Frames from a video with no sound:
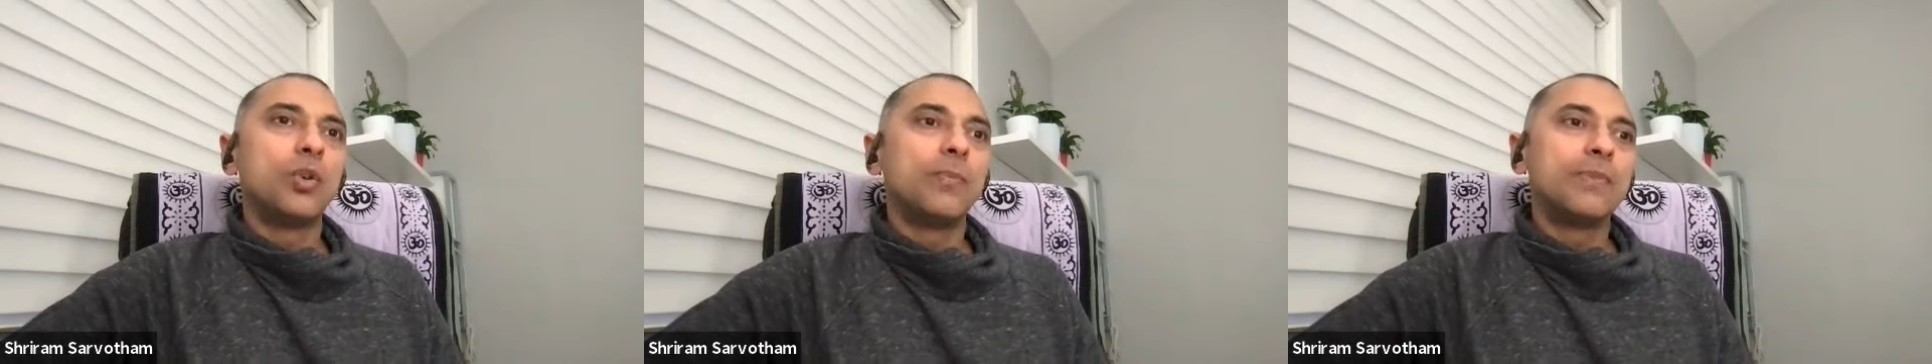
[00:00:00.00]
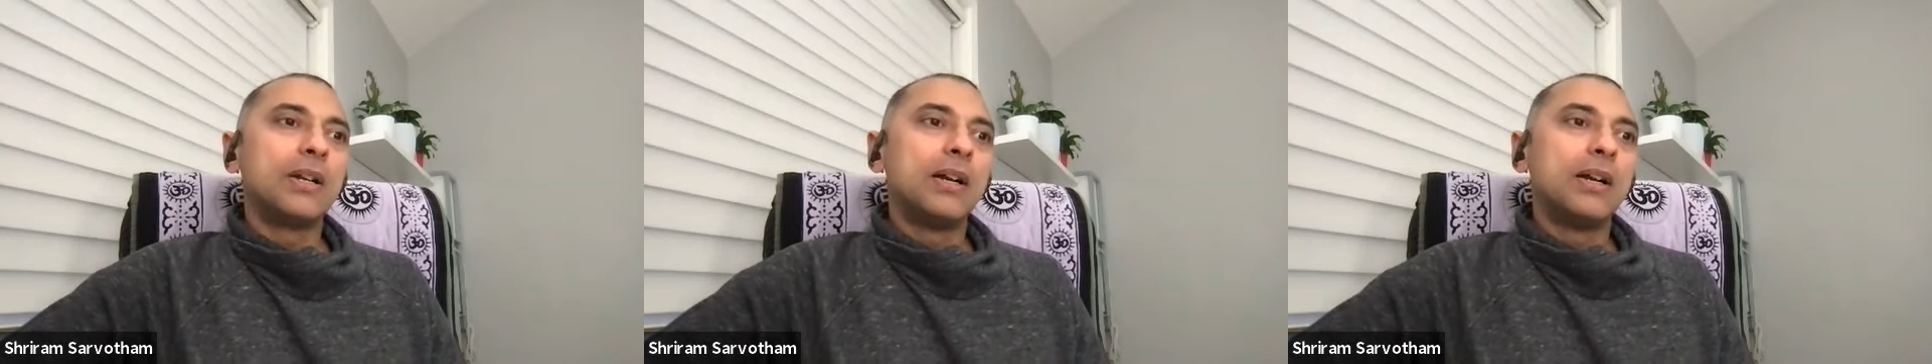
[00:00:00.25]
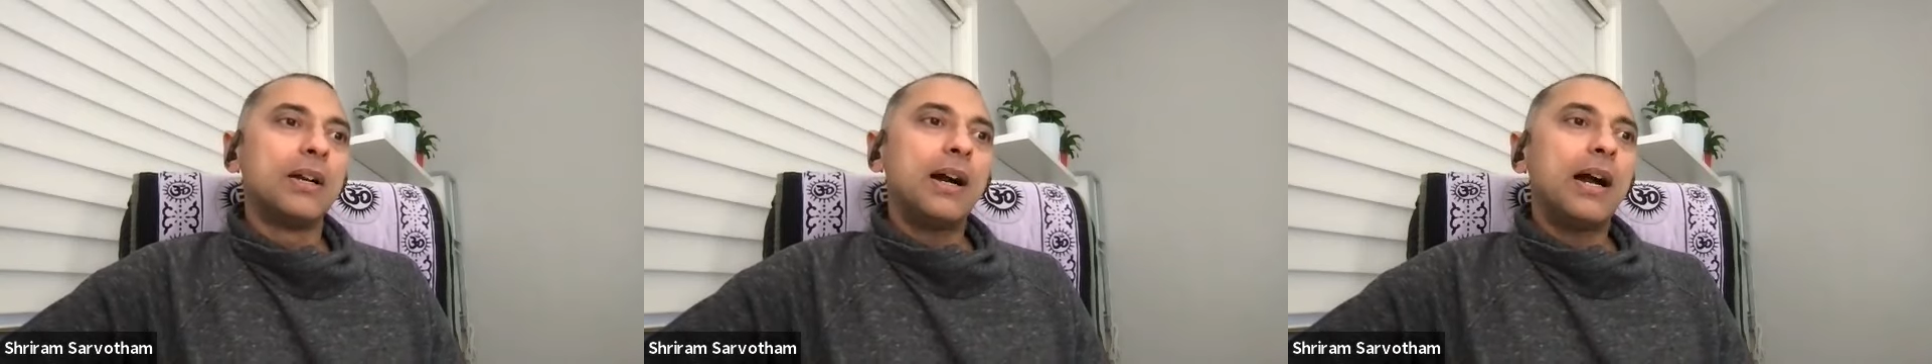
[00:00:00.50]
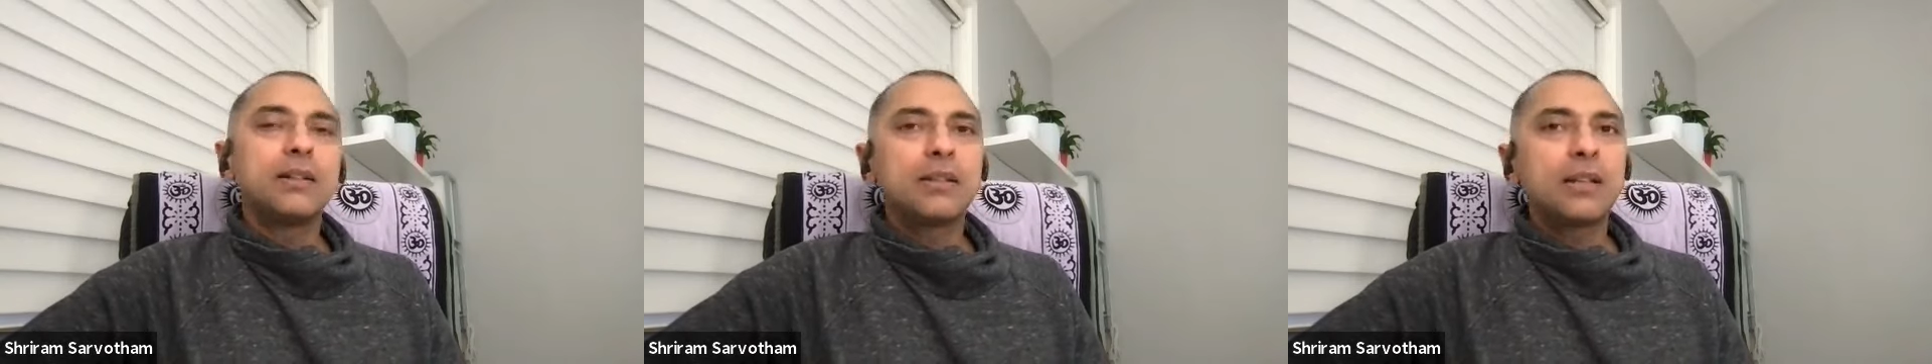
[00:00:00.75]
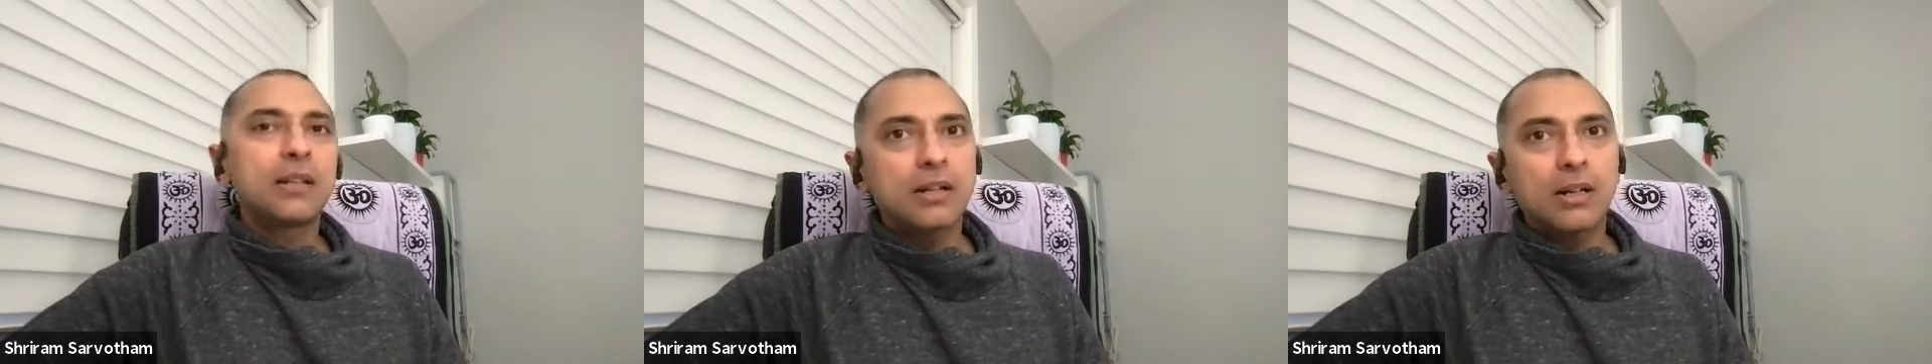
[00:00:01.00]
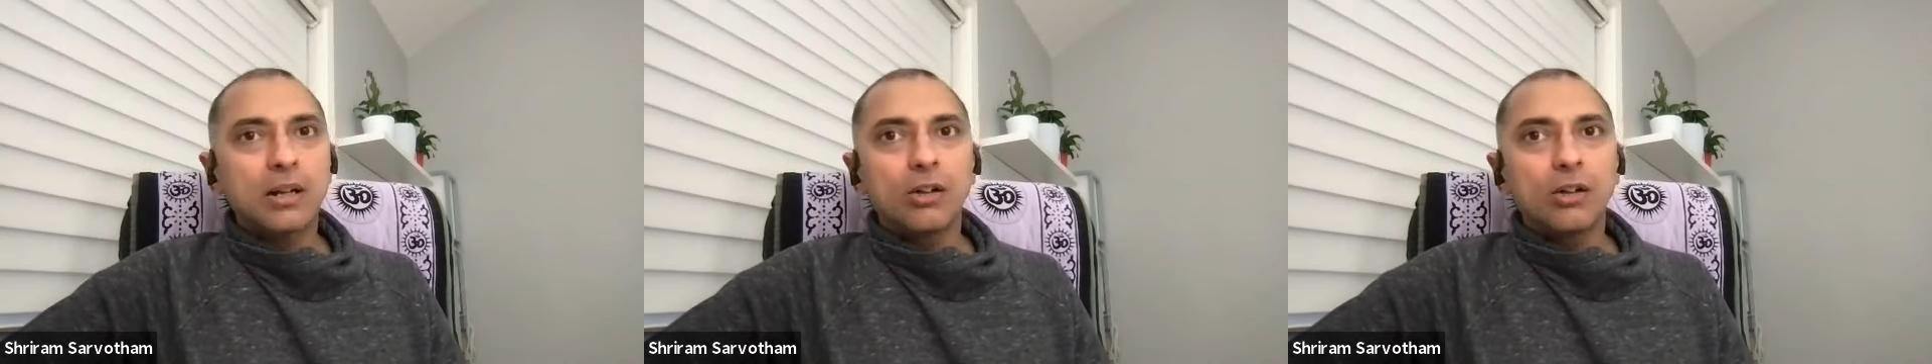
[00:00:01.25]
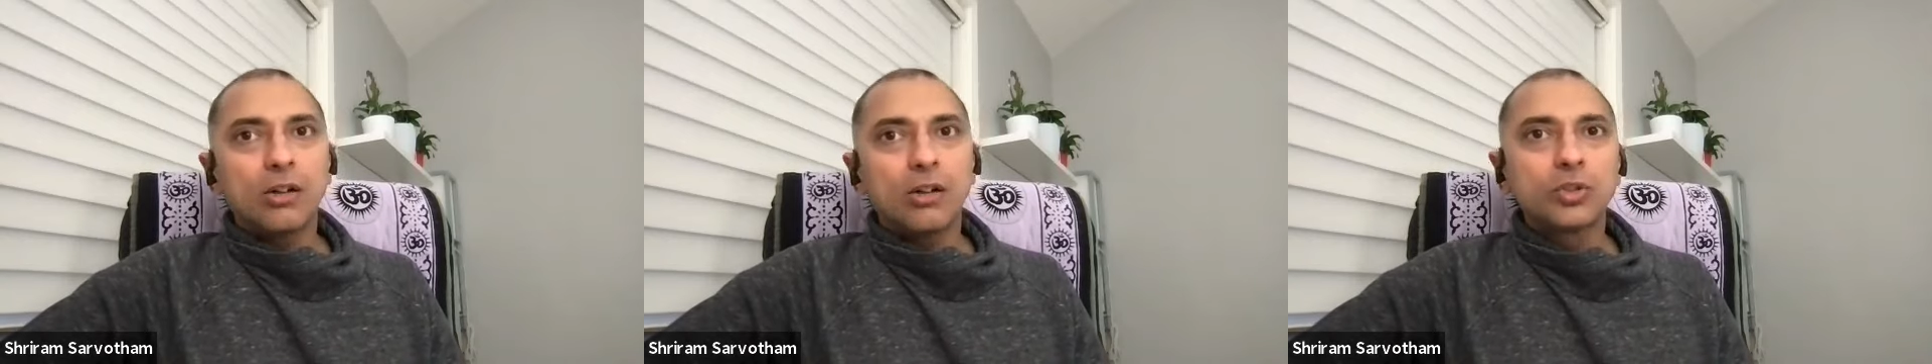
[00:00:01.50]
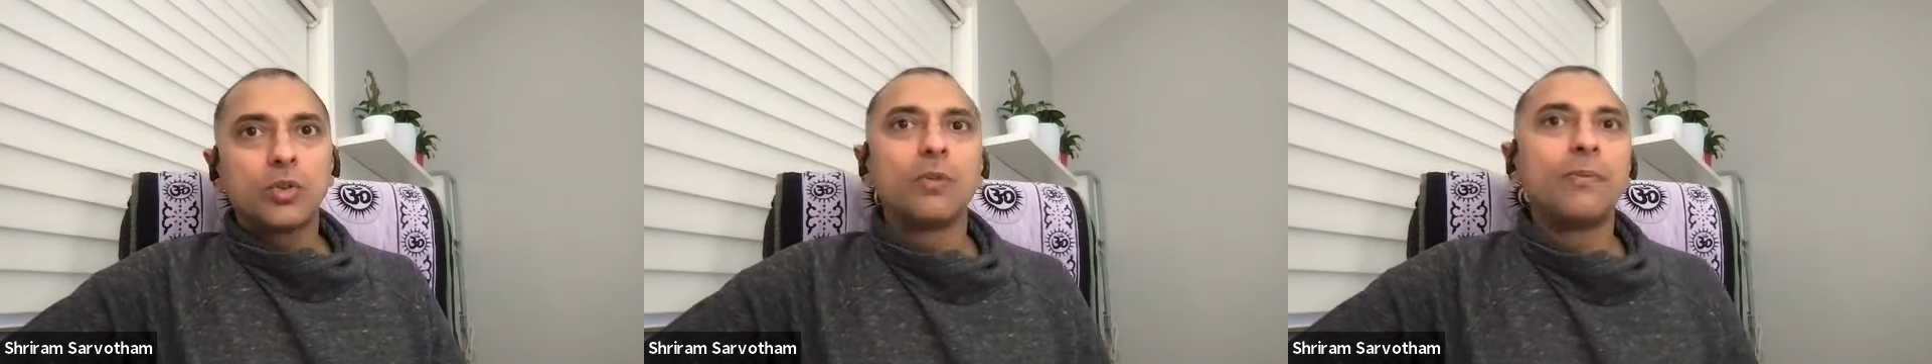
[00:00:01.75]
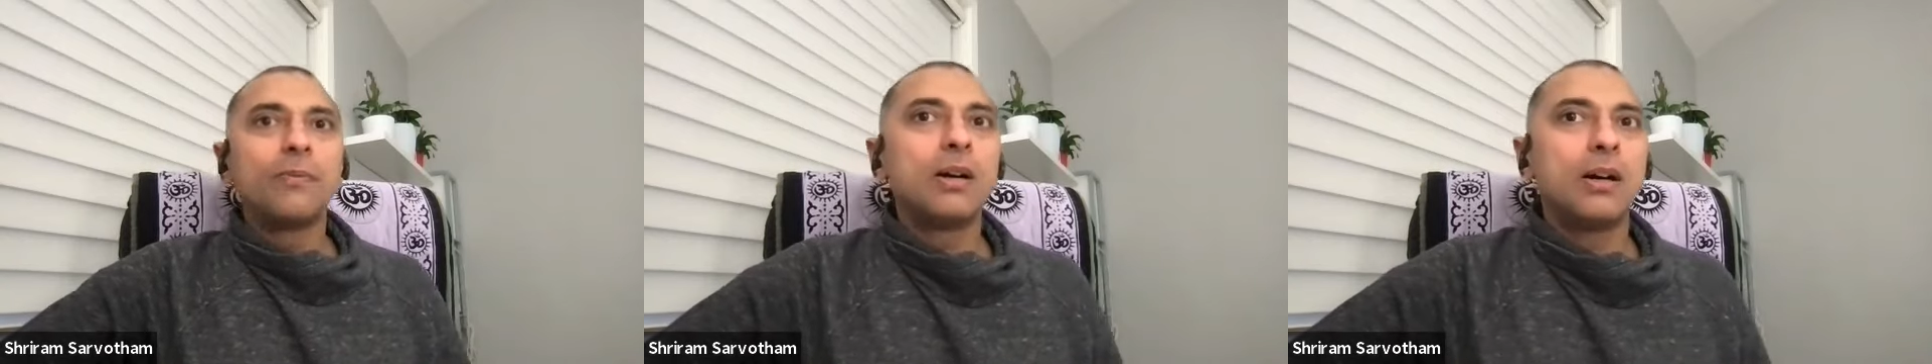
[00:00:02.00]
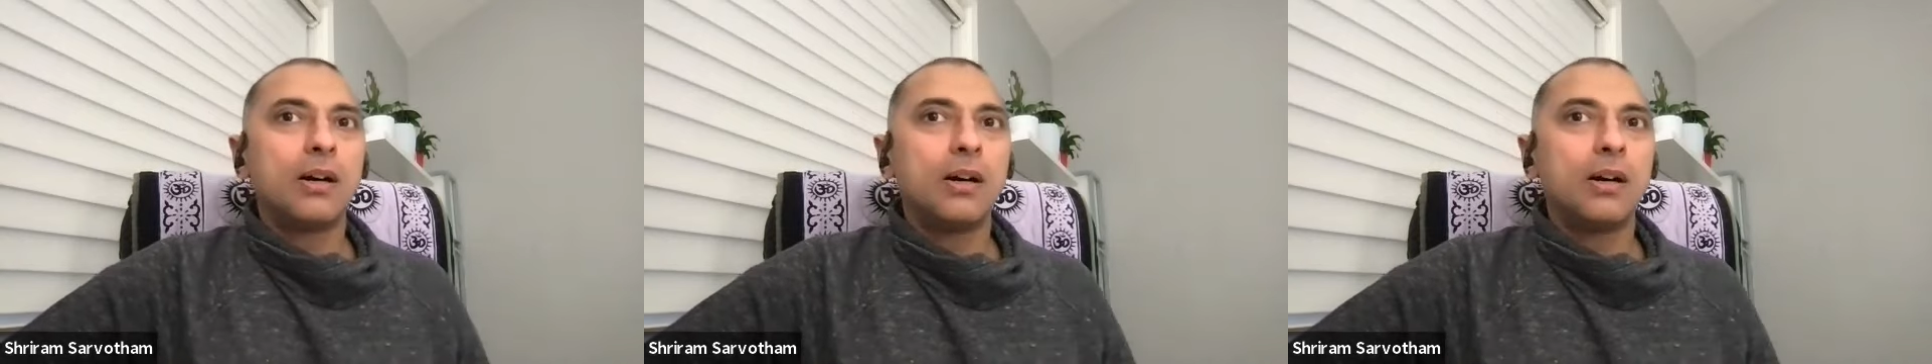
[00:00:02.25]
So, and there are also